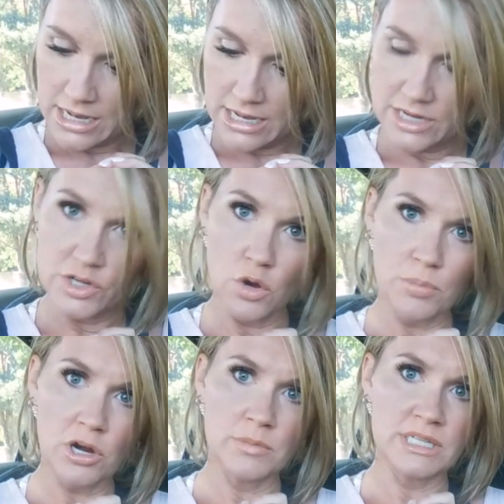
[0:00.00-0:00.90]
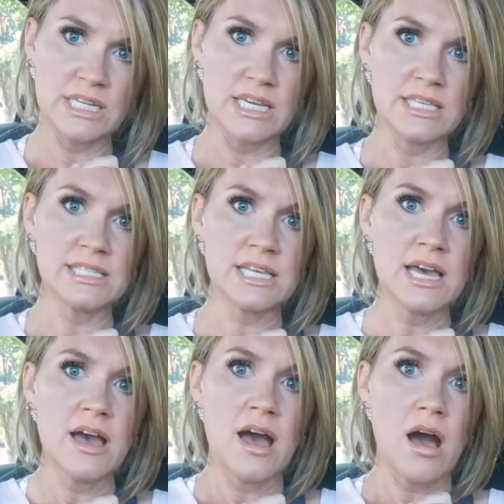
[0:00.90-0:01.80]
Uh, no permatease,
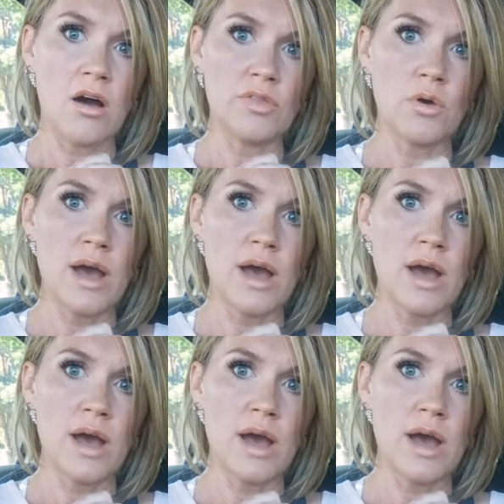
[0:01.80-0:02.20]
although